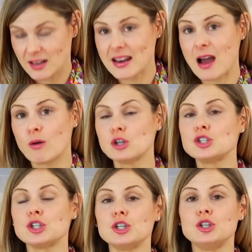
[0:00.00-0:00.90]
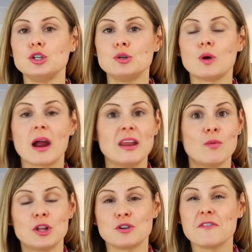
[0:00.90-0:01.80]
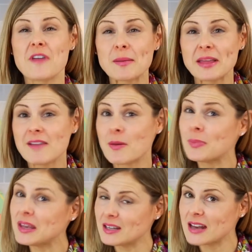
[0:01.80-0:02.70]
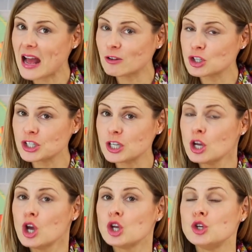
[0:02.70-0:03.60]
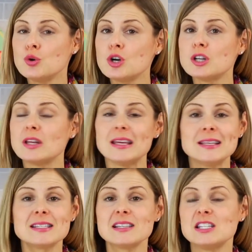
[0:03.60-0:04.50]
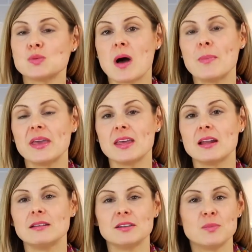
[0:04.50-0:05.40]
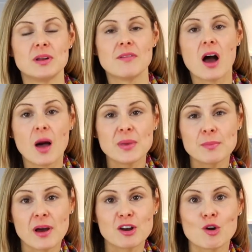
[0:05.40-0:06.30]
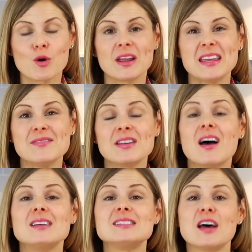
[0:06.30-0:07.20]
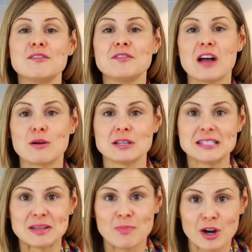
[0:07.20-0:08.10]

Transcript: Now, should you or anyone in your family have a peanut allergy, you could easily swap in a little bit of almond butter or even a sunflower seed